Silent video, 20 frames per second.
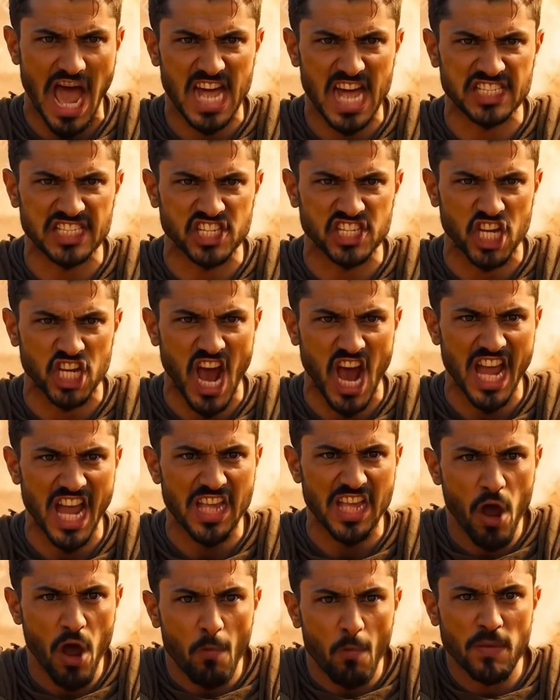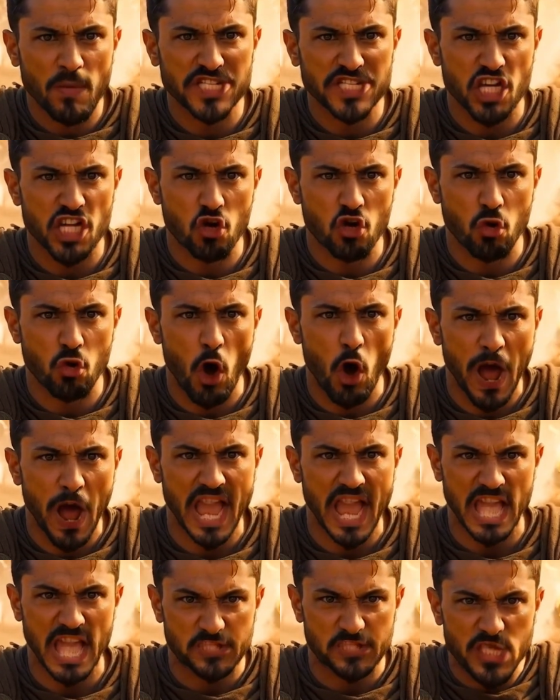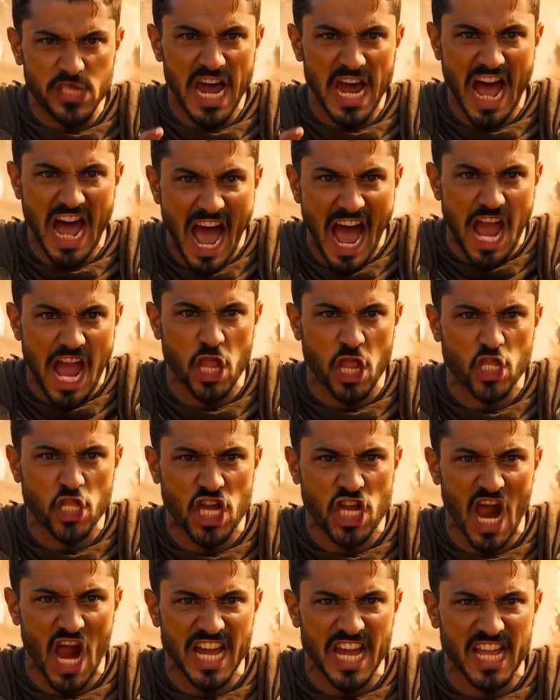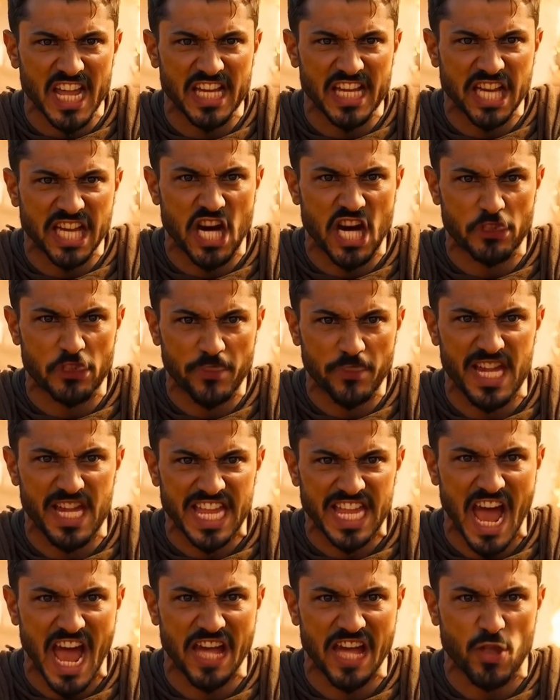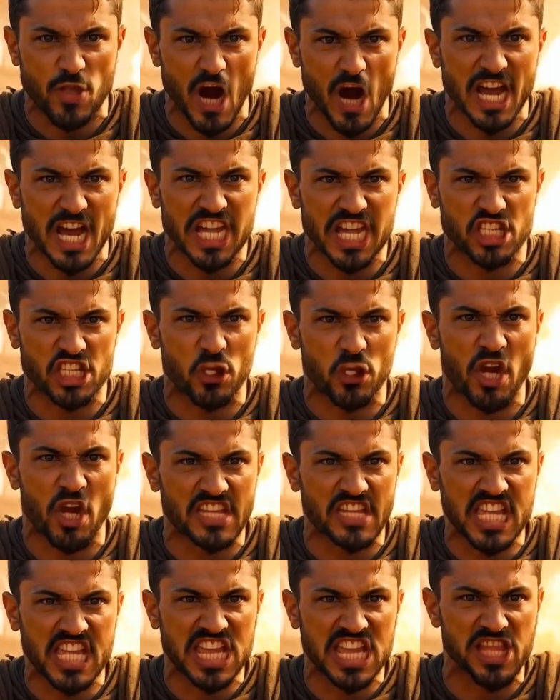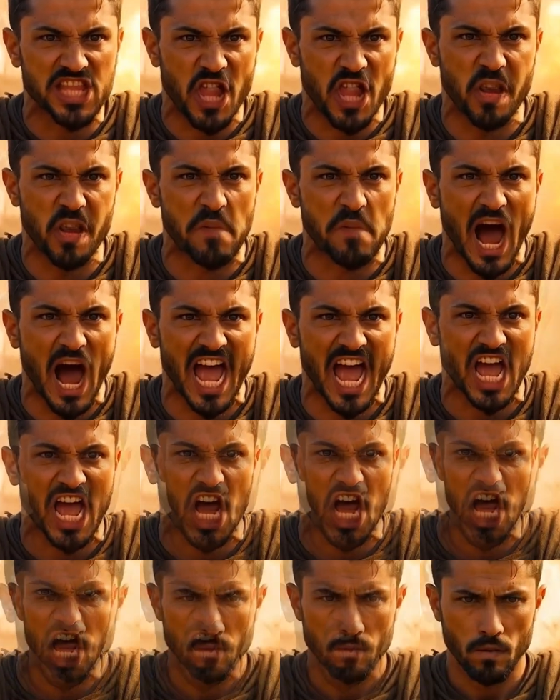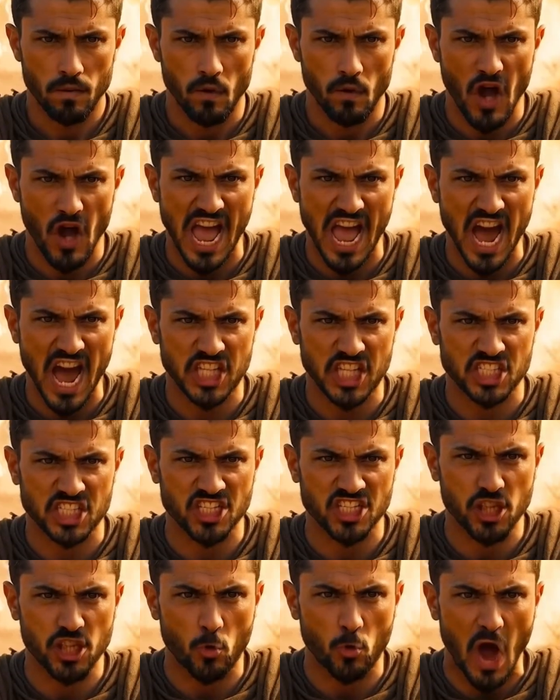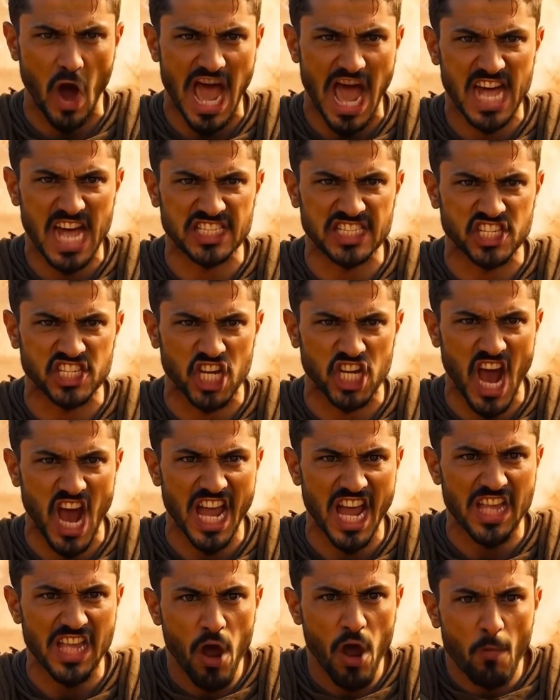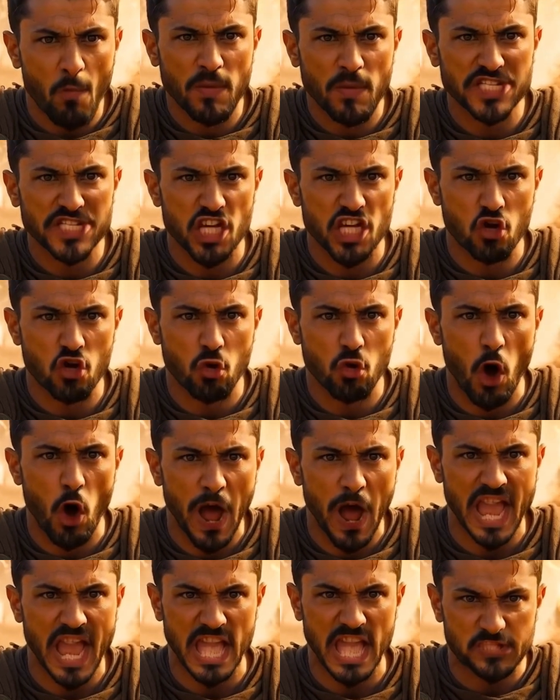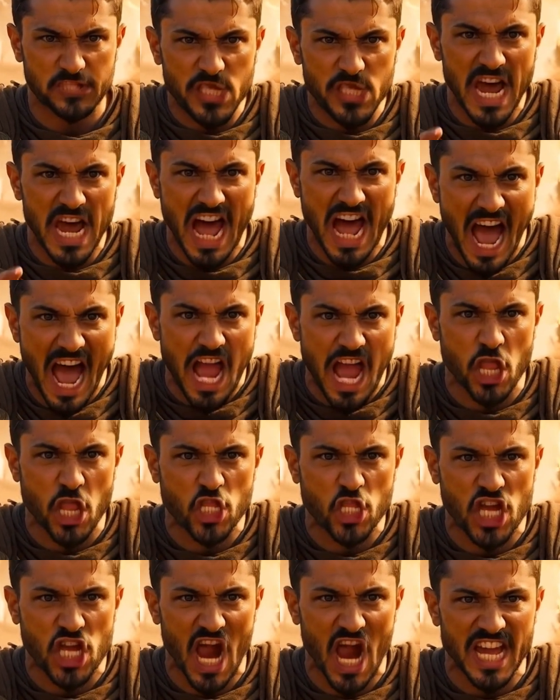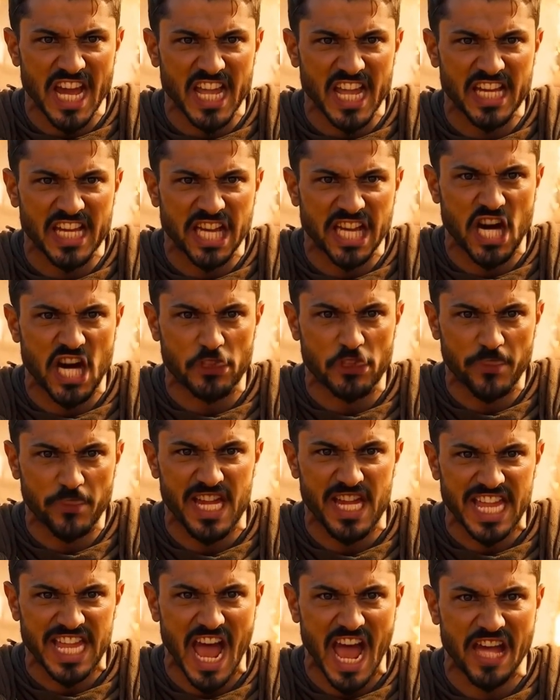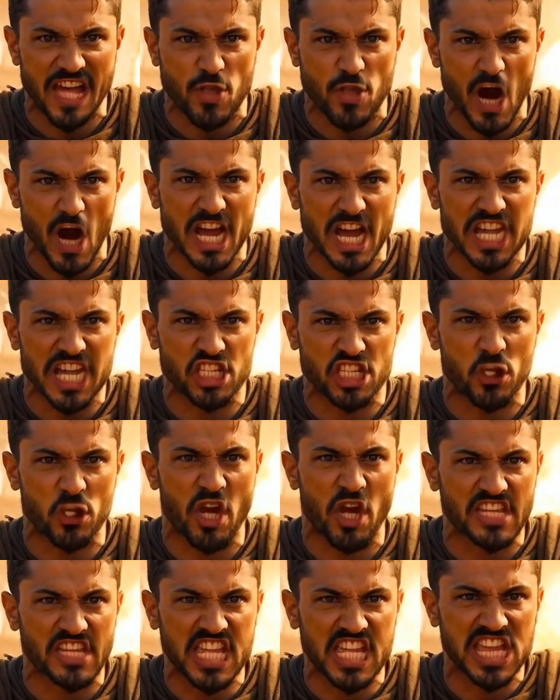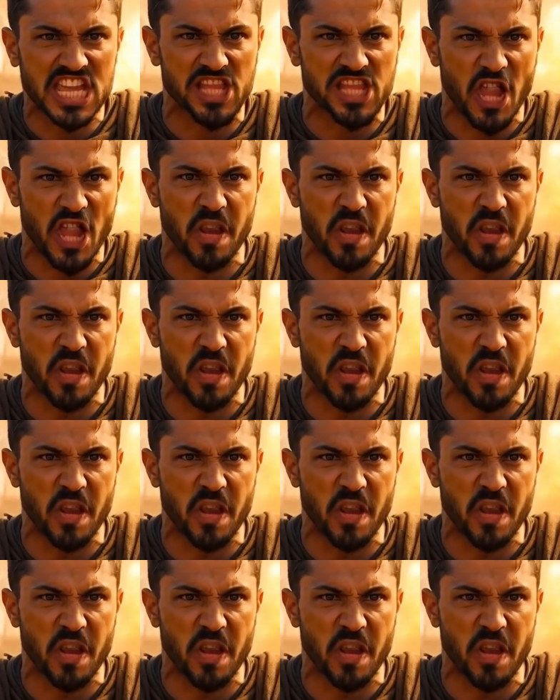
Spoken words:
"Leave us," he said gently to her mother, preparing to face the ominous force controlling Isabella. Benzi, the Zen master, was left alone with Isabella after her parents reluctantly left the room.